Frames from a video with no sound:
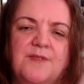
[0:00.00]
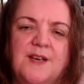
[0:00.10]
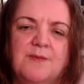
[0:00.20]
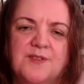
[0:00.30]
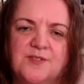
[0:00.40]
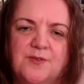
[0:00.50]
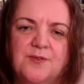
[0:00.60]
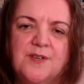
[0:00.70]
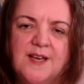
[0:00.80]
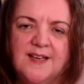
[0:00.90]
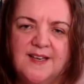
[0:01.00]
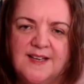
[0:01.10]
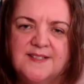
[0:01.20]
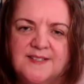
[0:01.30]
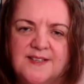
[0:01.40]
their resort
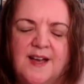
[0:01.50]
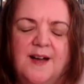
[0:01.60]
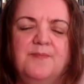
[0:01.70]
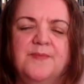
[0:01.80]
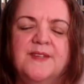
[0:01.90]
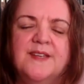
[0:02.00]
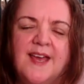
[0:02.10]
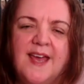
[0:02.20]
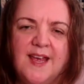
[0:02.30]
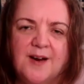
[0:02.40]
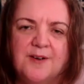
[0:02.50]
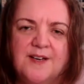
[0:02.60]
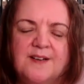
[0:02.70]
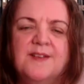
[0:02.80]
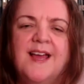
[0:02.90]
guest
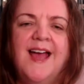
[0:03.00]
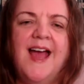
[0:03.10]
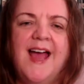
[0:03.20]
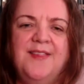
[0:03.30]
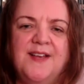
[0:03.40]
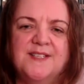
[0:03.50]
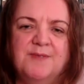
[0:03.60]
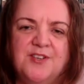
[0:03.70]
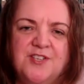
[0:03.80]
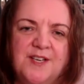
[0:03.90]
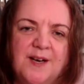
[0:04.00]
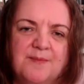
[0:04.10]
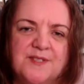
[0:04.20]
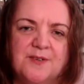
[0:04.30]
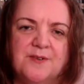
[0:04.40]
area. And that's where she
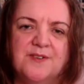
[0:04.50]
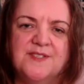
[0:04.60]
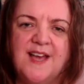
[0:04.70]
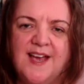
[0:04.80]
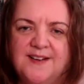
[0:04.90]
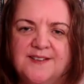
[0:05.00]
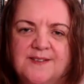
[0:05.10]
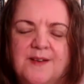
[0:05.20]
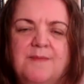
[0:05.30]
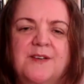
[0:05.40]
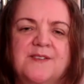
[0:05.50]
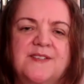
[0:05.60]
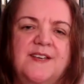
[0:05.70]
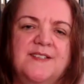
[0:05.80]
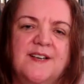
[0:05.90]
comes across Aidan because
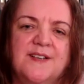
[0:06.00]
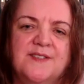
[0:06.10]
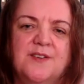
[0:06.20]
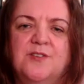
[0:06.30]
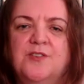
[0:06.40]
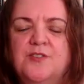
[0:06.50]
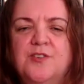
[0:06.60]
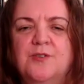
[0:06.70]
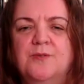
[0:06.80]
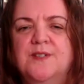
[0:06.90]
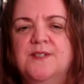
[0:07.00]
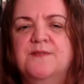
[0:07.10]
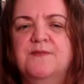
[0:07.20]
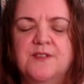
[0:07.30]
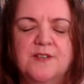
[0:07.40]
he does tours
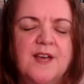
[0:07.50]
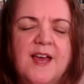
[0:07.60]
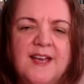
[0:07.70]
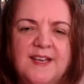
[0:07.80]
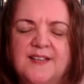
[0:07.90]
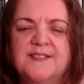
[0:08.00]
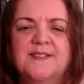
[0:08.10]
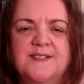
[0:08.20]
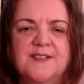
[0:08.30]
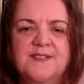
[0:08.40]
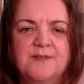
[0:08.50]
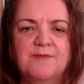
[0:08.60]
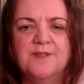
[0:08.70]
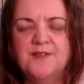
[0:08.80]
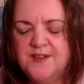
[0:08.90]
for the guests and does
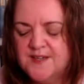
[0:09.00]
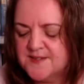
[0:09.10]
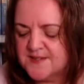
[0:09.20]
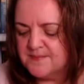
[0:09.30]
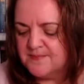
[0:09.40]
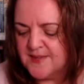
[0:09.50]
different things.